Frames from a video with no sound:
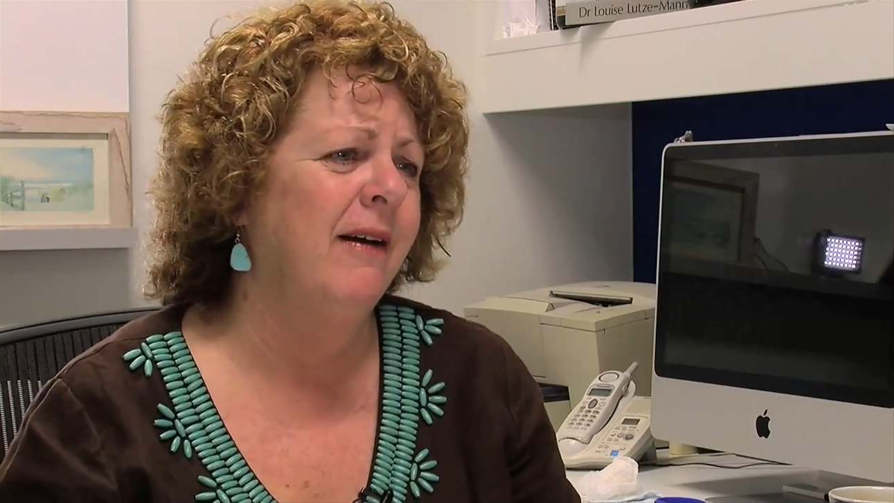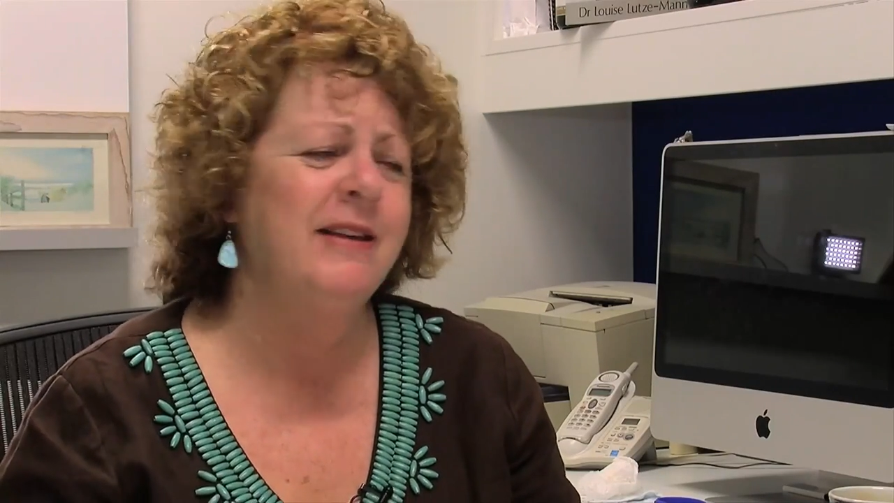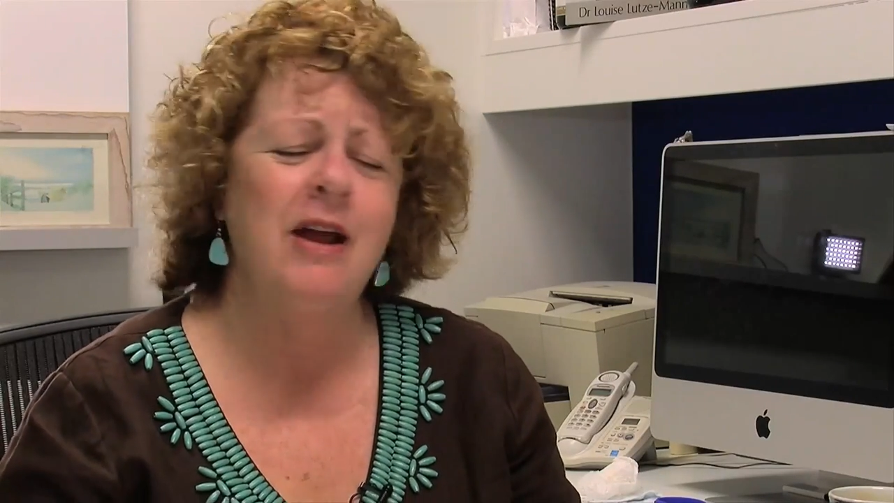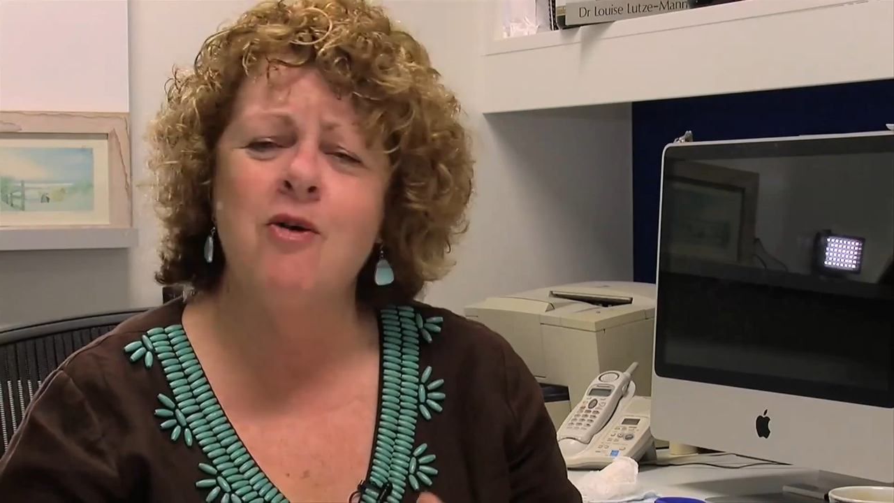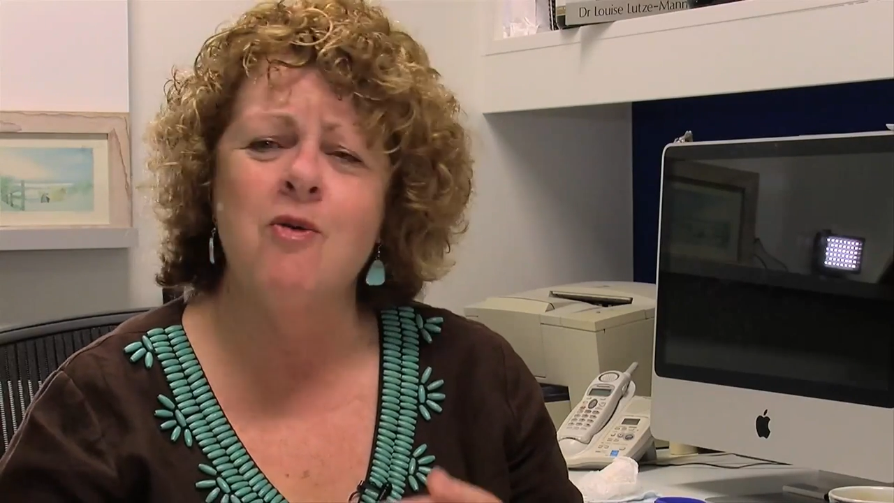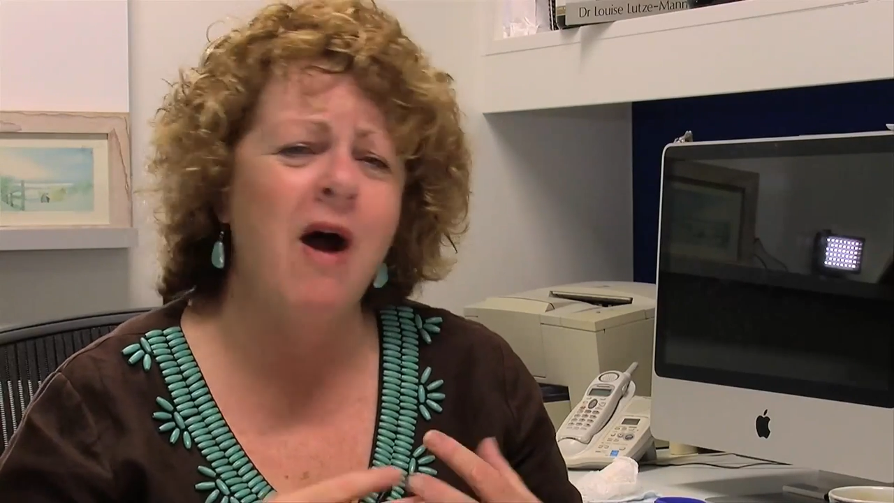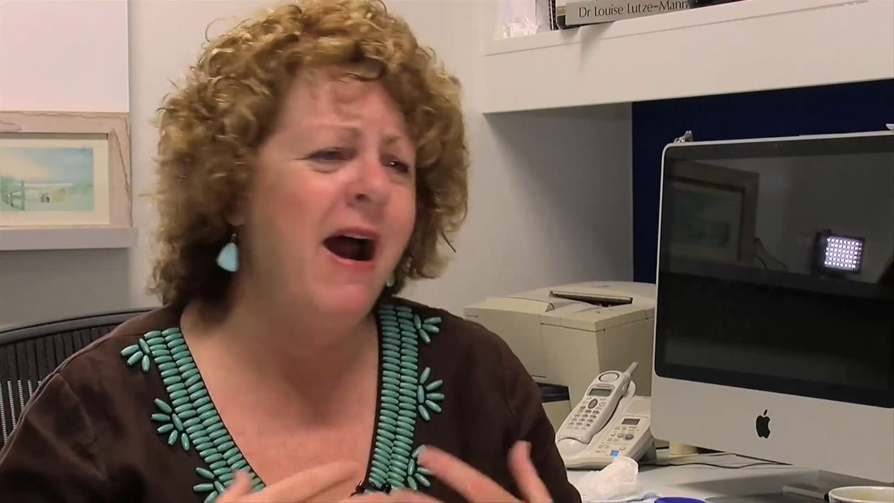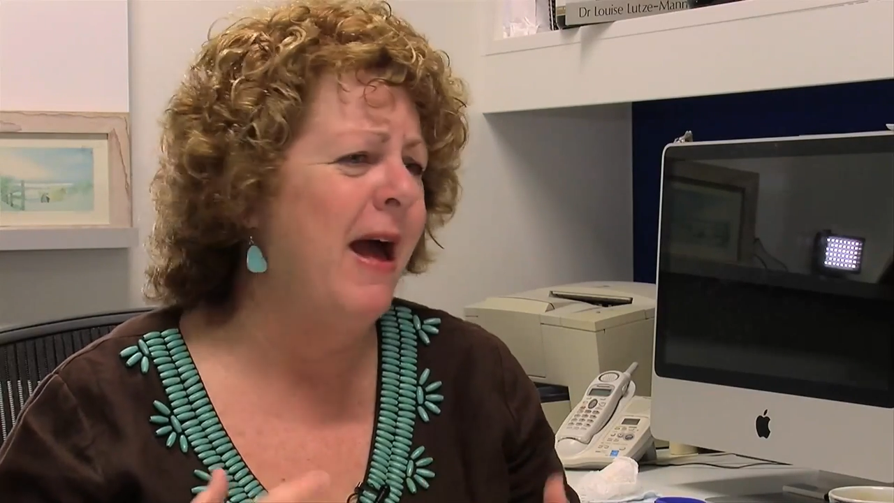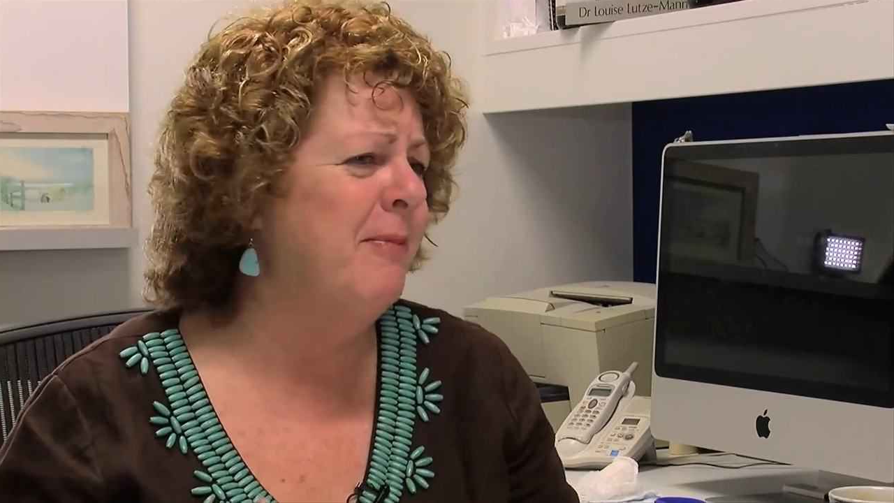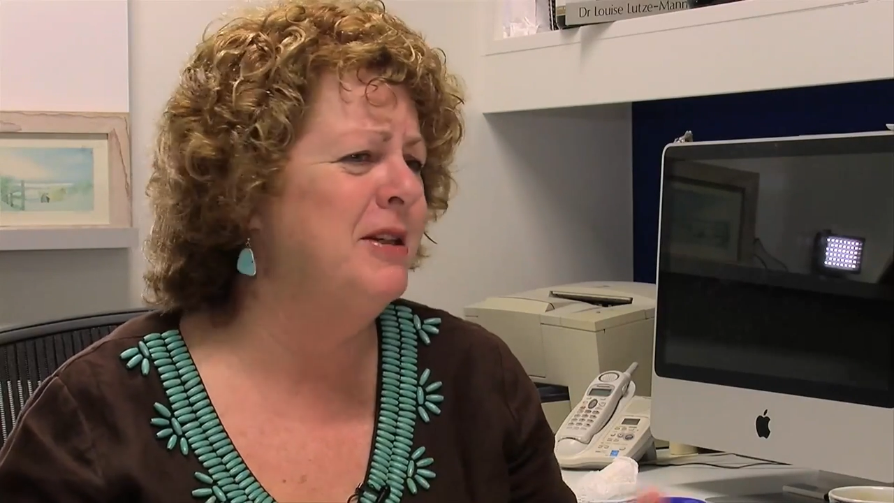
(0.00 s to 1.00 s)
They're quite
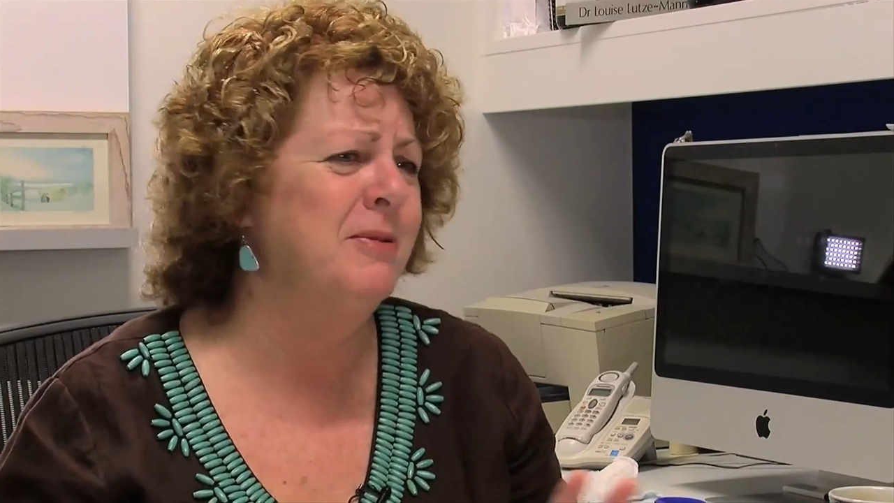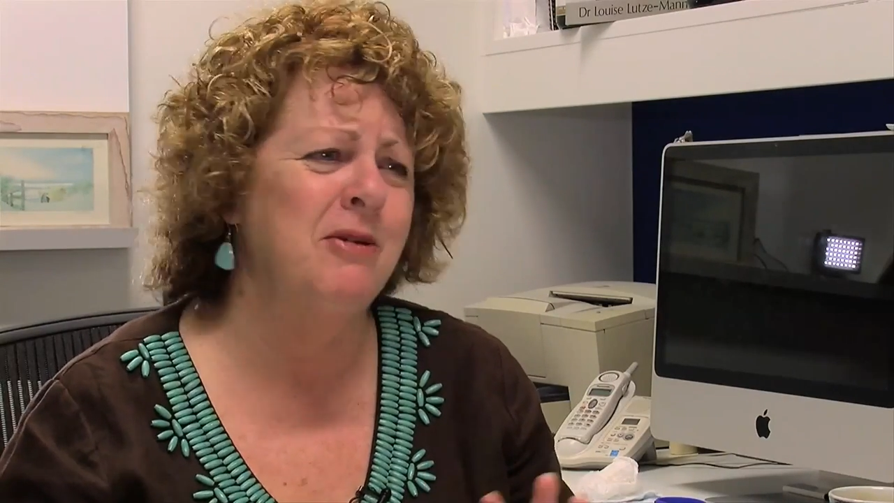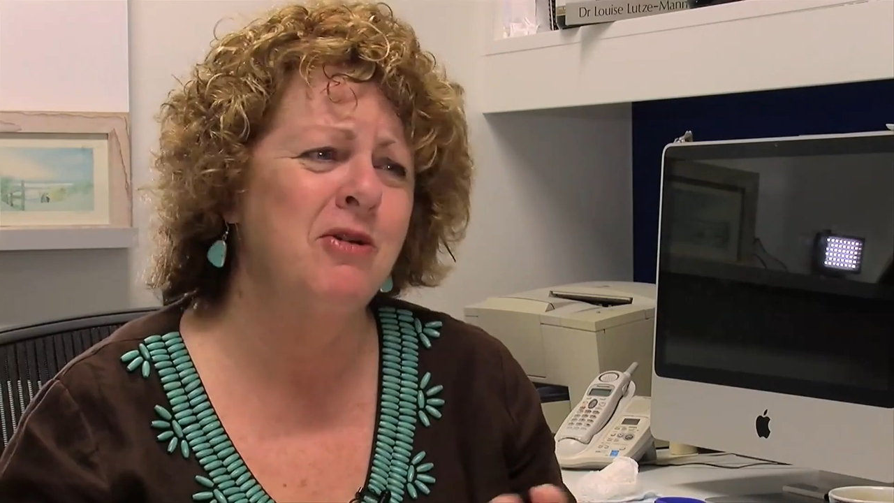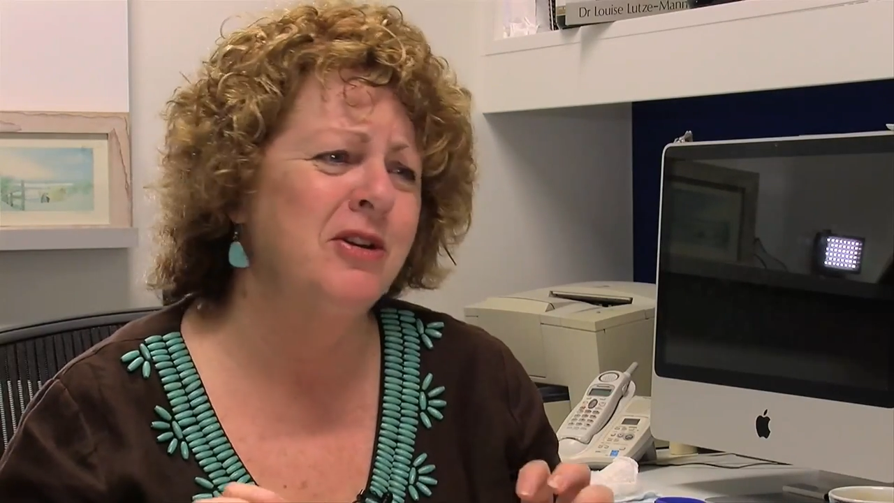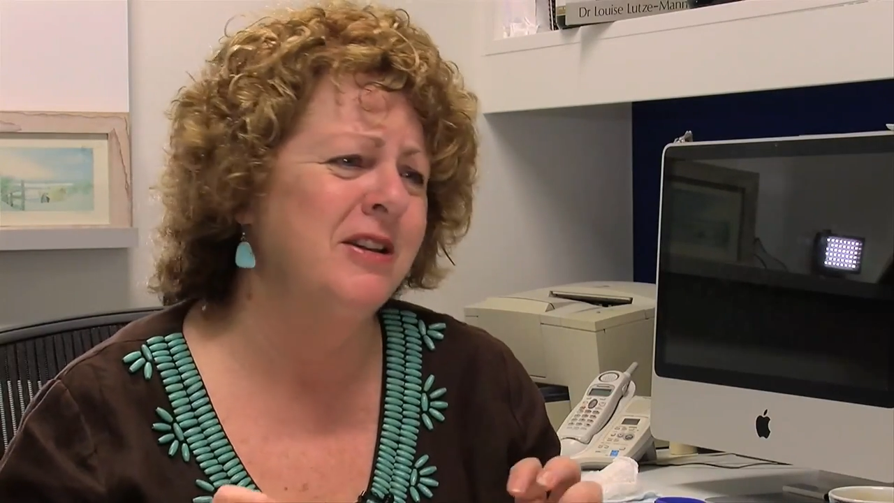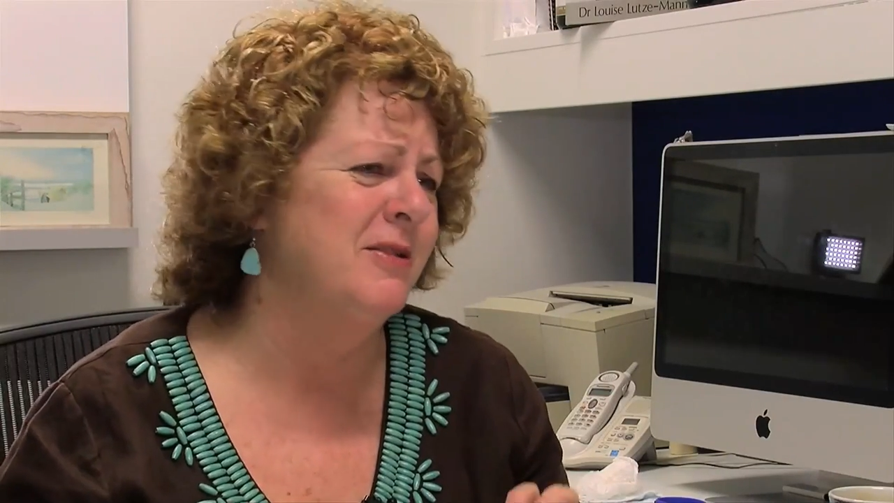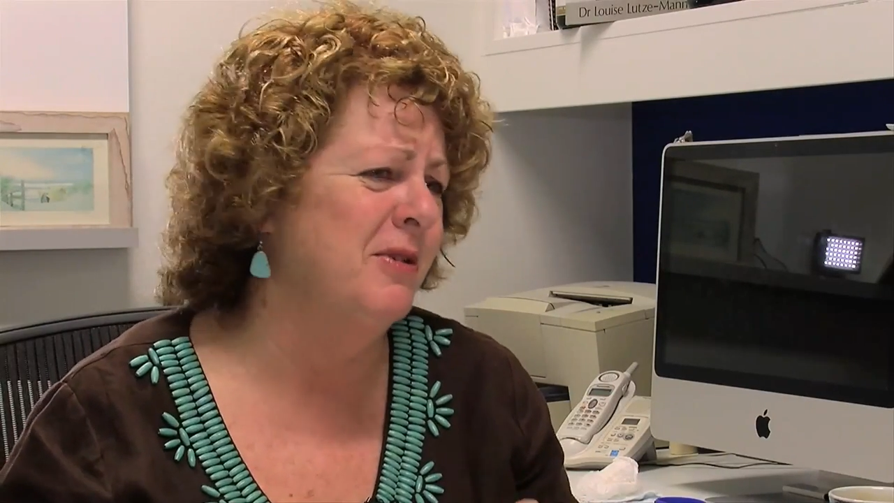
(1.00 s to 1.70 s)
happy to be ruthless